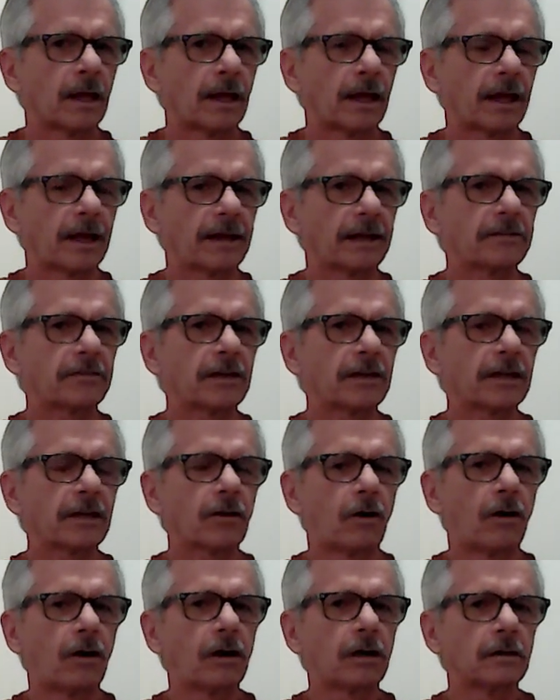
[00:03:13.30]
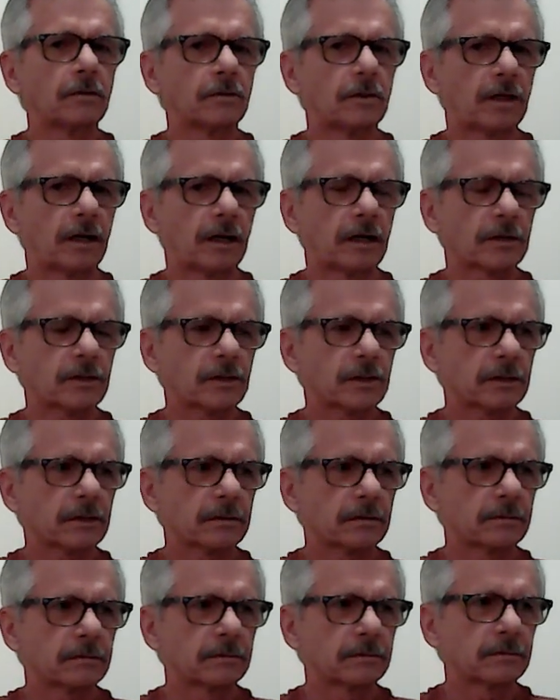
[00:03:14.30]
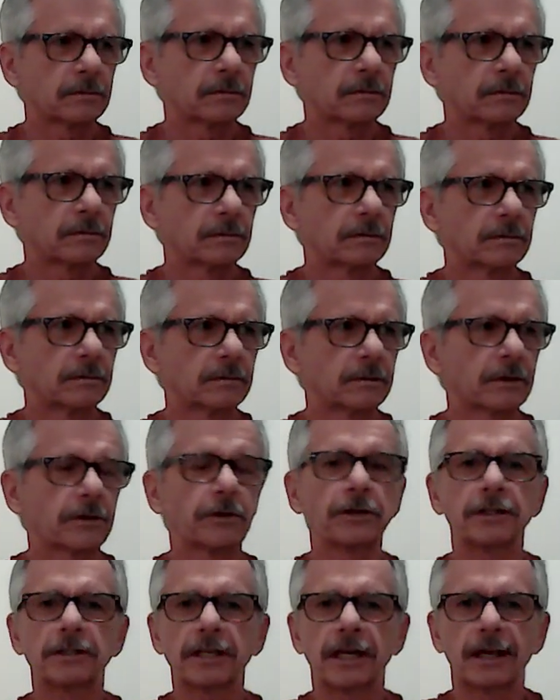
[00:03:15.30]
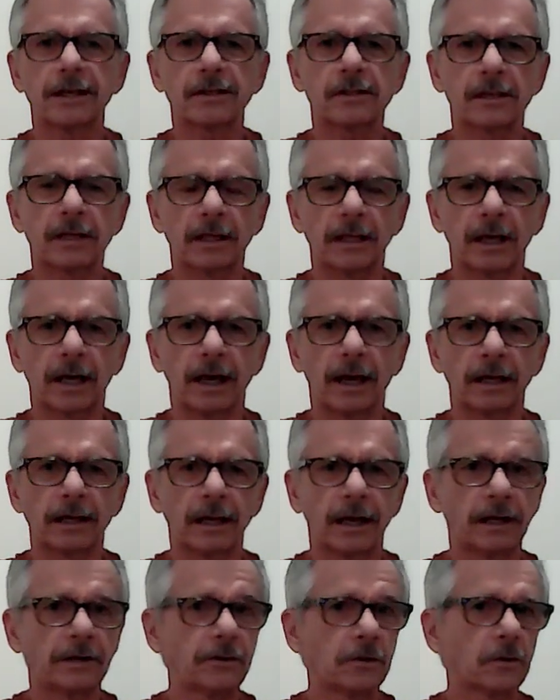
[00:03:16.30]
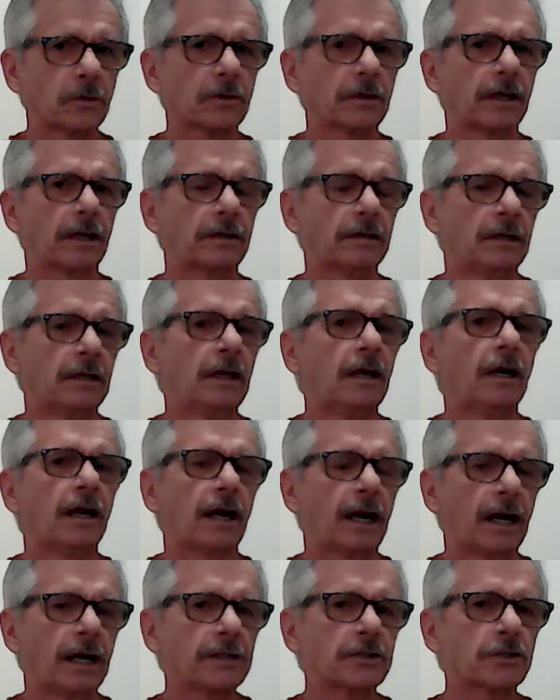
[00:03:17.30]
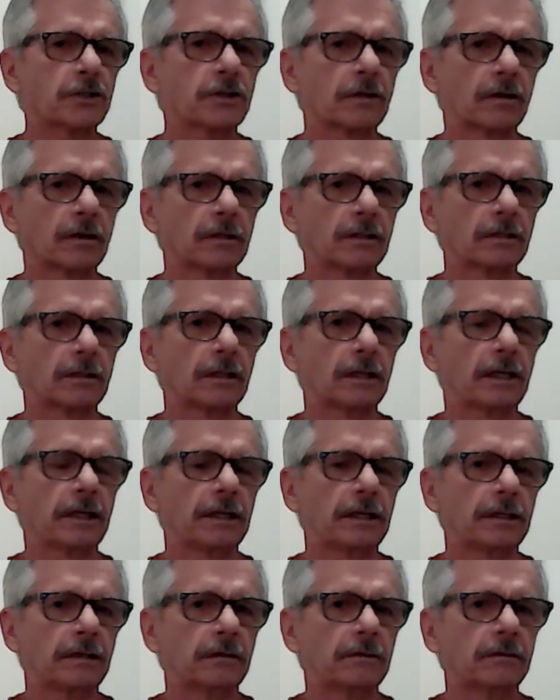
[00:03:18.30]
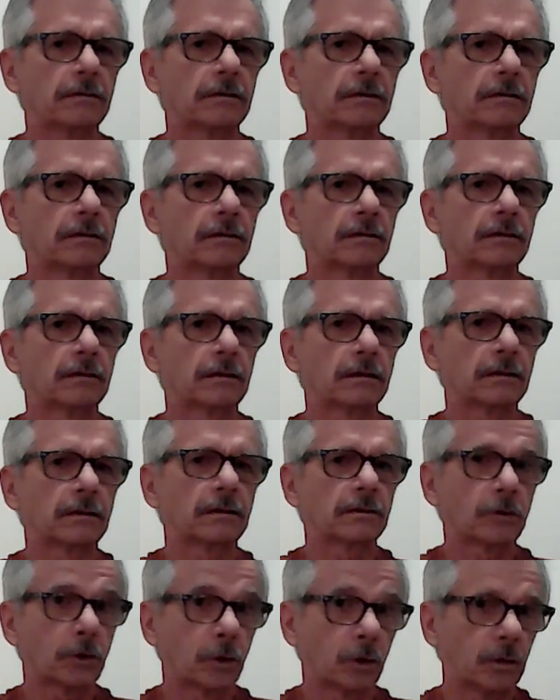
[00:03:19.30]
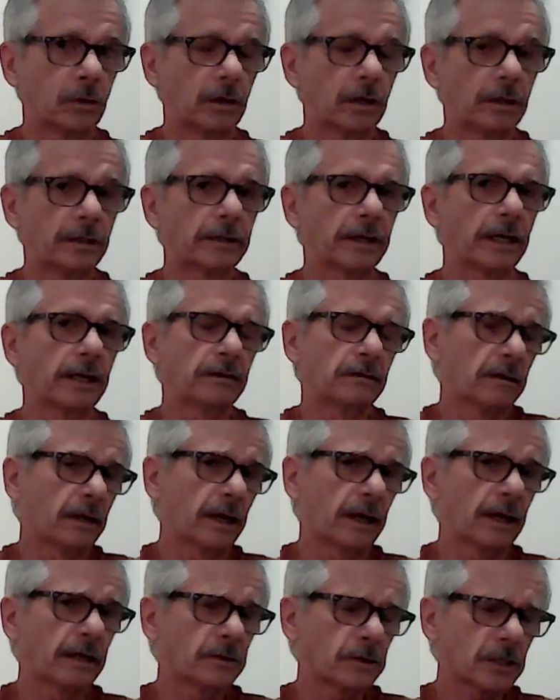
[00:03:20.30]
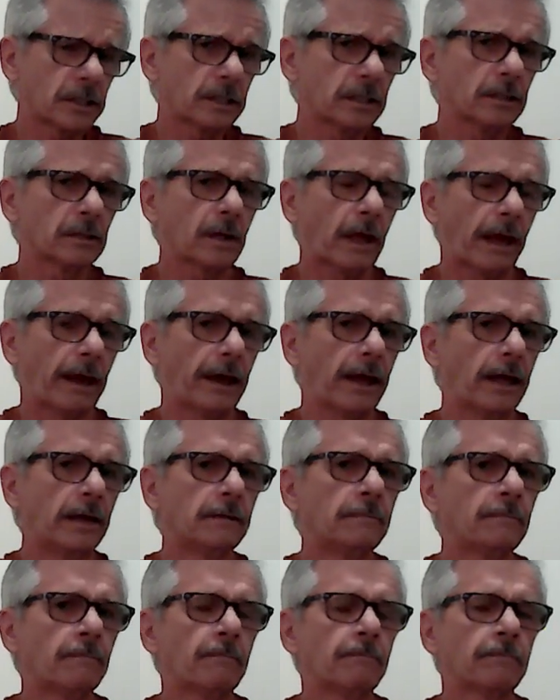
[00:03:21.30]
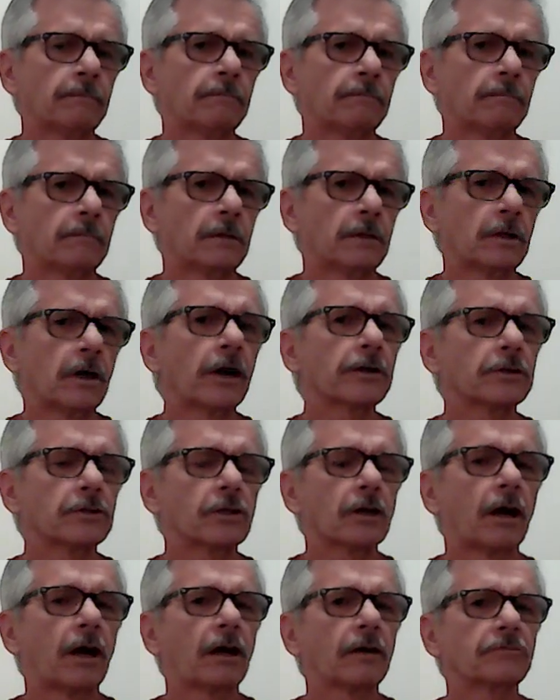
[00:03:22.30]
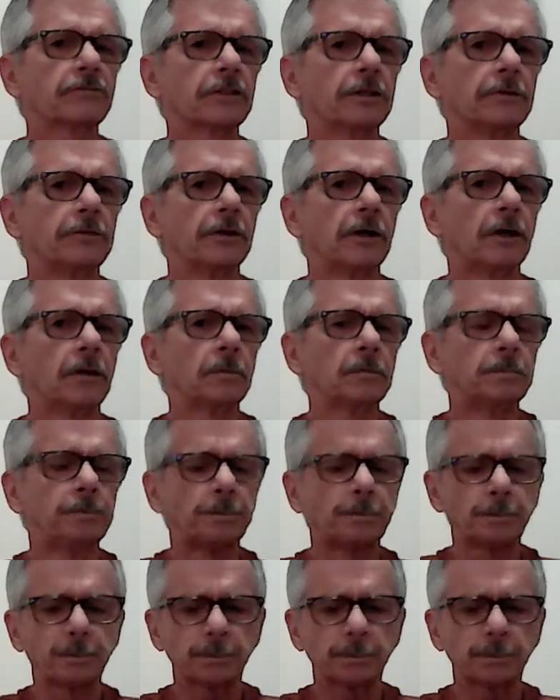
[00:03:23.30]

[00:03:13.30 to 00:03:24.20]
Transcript: And I think all of us could attest to that. I know that I certainly could and still can. Not as often, though.